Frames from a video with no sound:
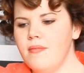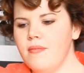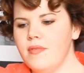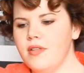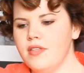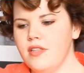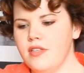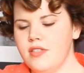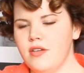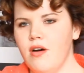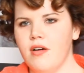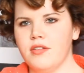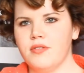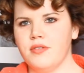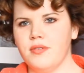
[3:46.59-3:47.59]
The
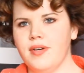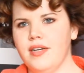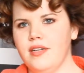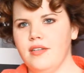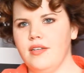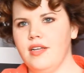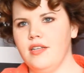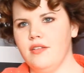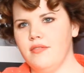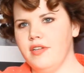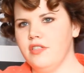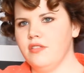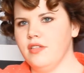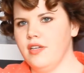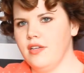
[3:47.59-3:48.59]
songs were written
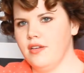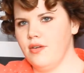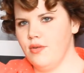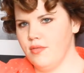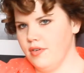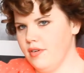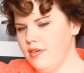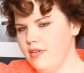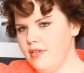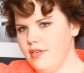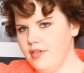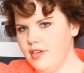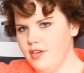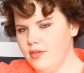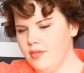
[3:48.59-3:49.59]
individually over,
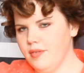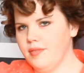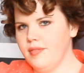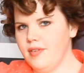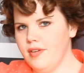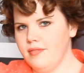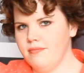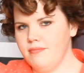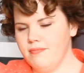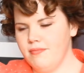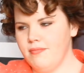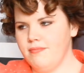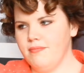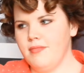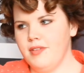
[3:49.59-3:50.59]
you know,
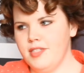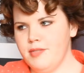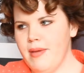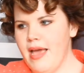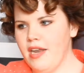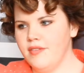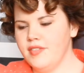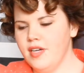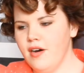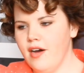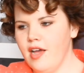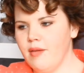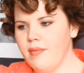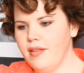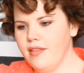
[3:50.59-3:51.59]
a span of
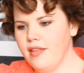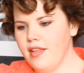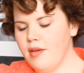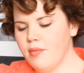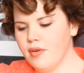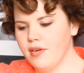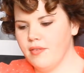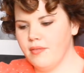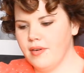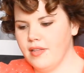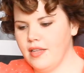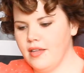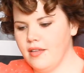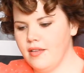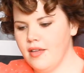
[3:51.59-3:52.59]
time, and they weren't
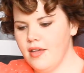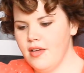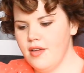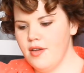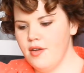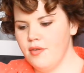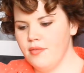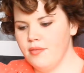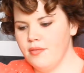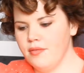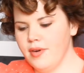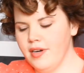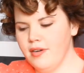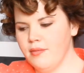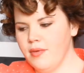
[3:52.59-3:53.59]
really
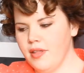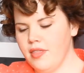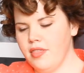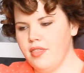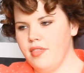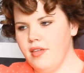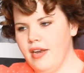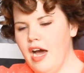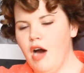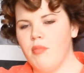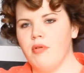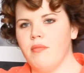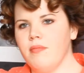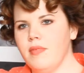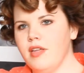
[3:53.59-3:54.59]
written with an
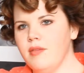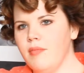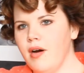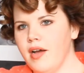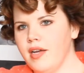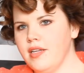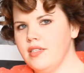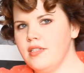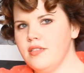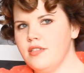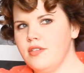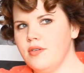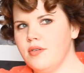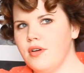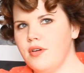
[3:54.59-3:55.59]
album in mind.
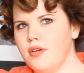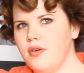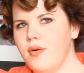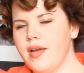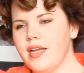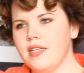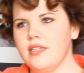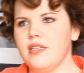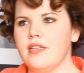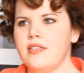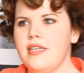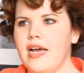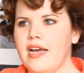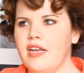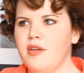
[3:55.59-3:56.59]
So going into the
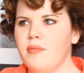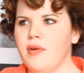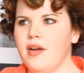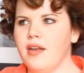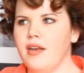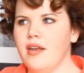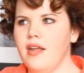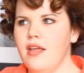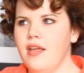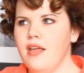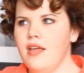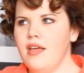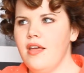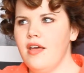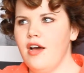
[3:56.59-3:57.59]
second one,
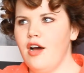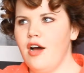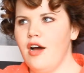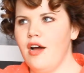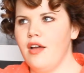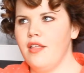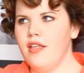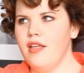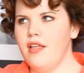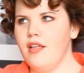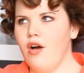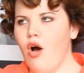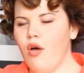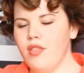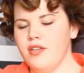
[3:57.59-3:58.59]

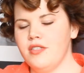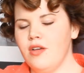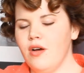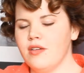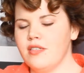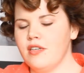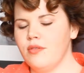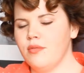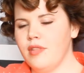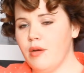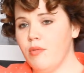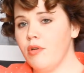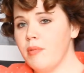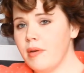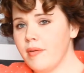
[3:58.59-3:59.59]
all the songs
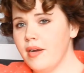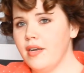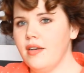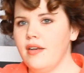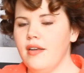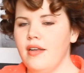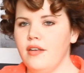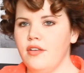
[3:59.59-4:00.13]
that will be written